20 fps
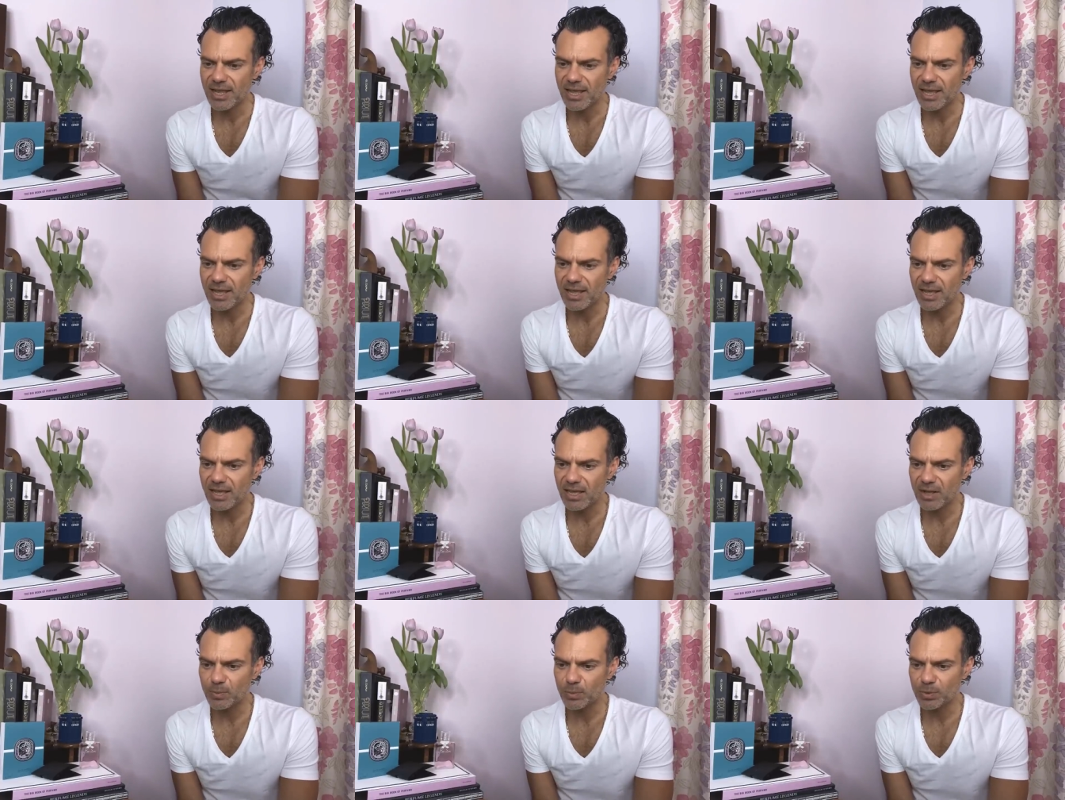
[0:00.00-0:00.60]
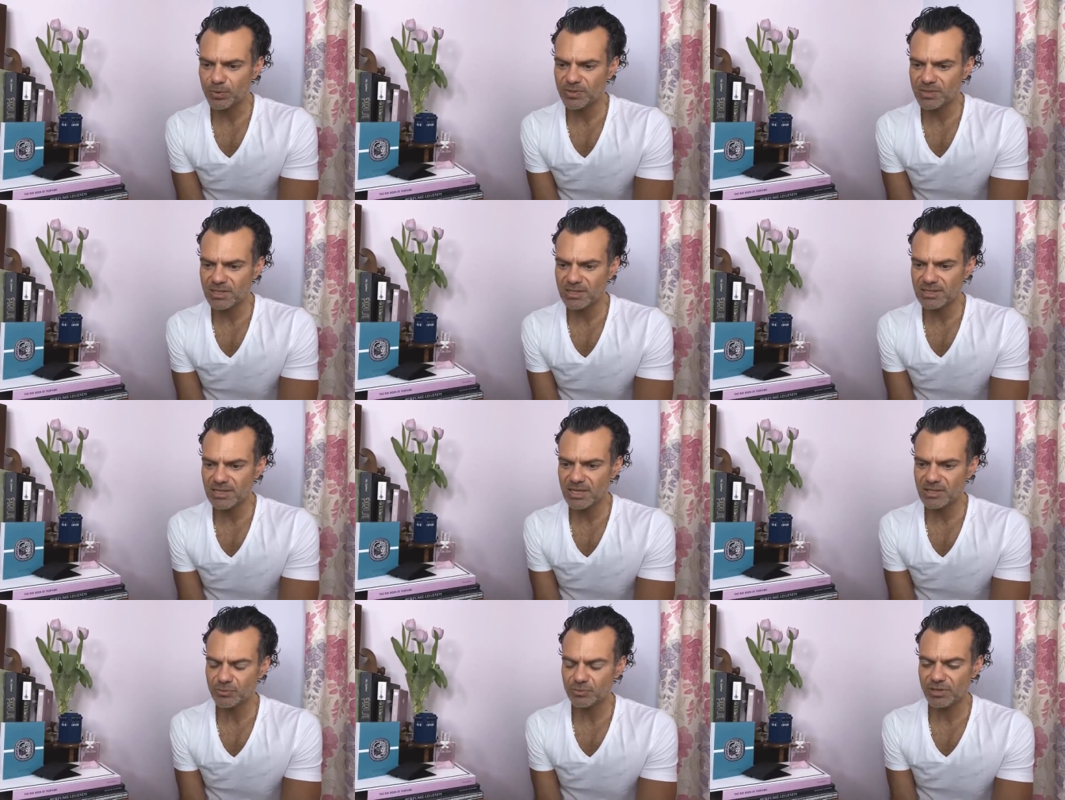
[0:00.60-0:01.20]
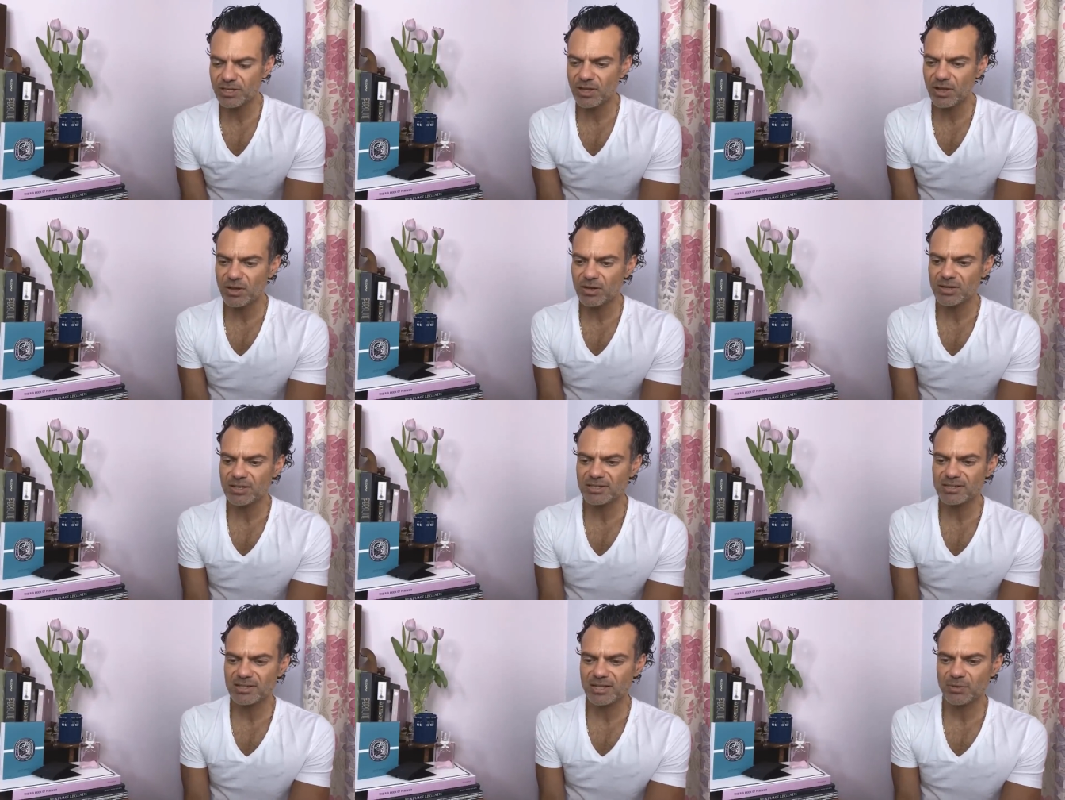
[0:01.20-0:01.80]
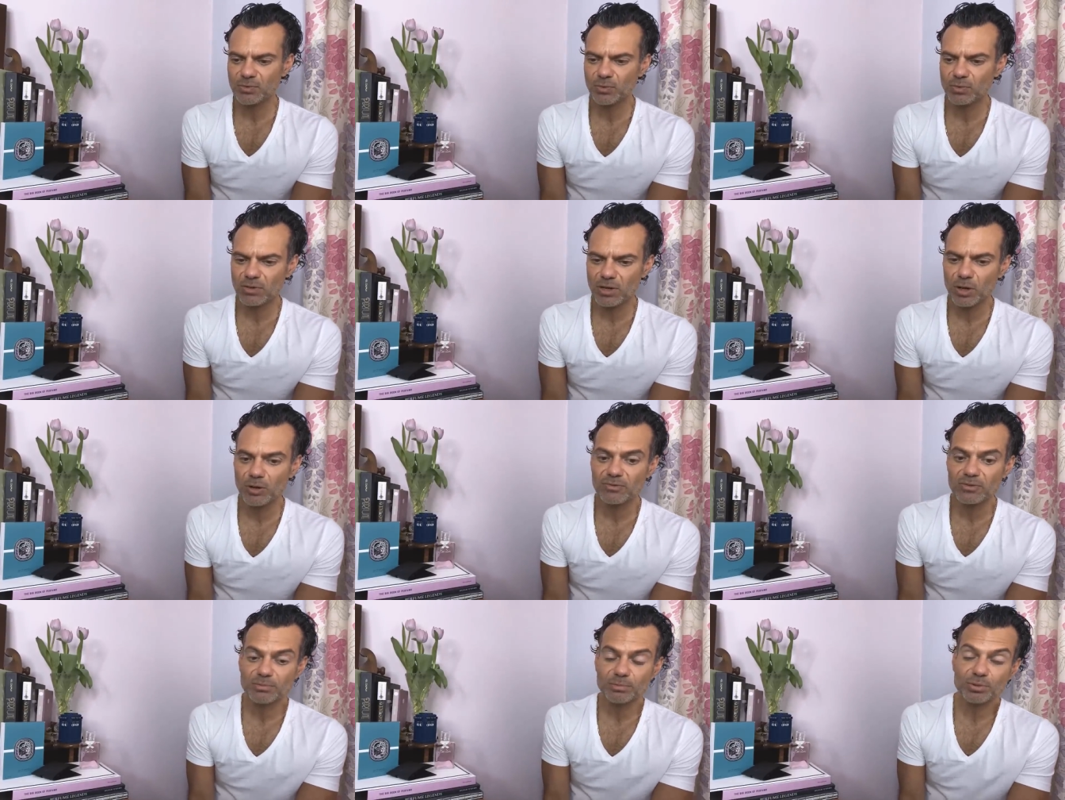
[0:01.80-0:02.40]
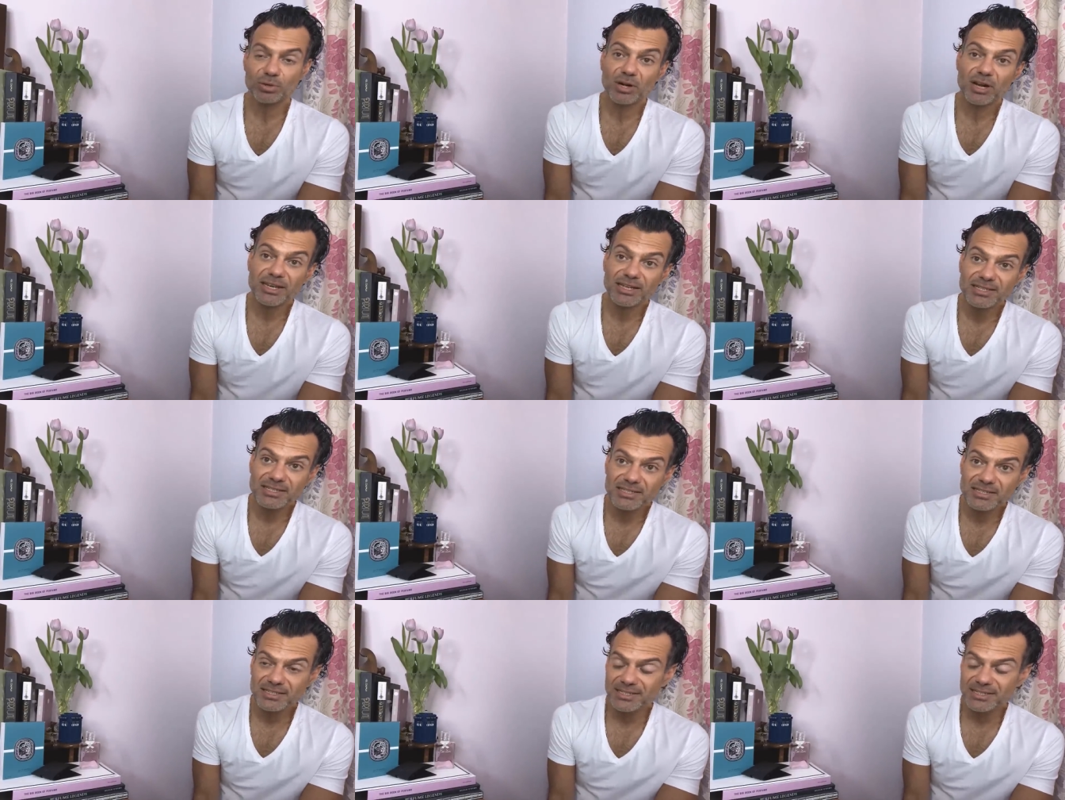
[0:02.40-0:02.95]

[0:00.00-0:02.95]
Uh, Woozy says, regardless, they're all overpriced.